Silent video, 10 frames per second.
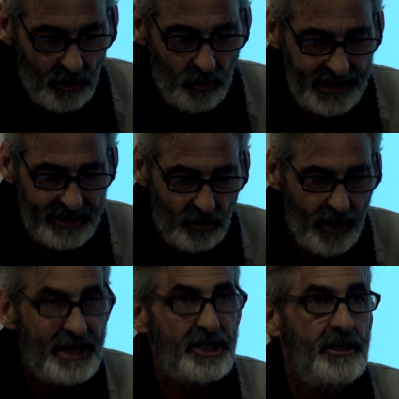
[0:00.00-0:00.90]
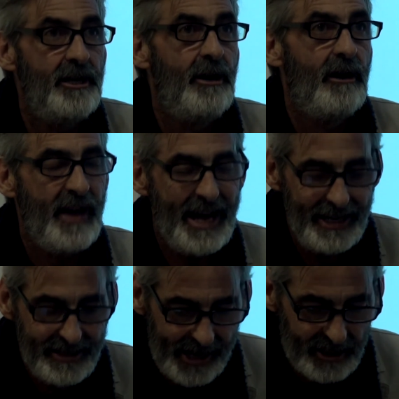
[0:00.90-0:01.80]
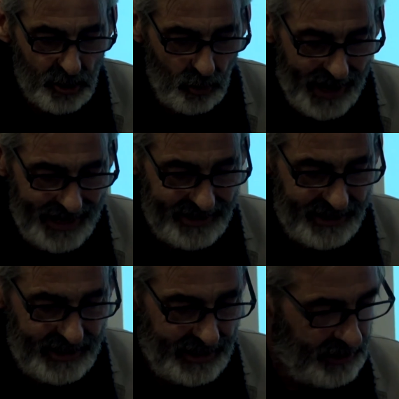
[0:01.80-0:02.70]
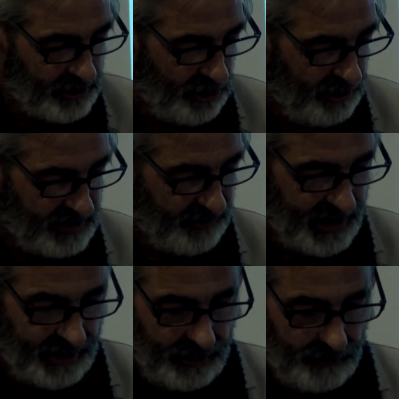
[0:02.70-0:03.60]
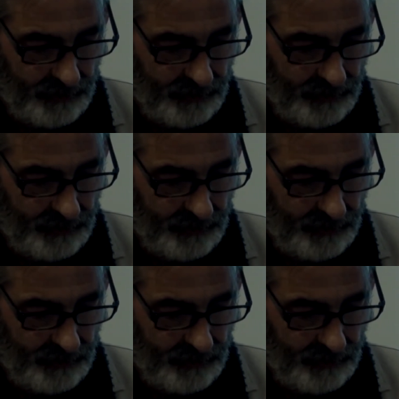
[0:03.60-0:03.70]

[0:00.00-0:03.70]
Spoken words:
reiteration of any textual entity in terms of another.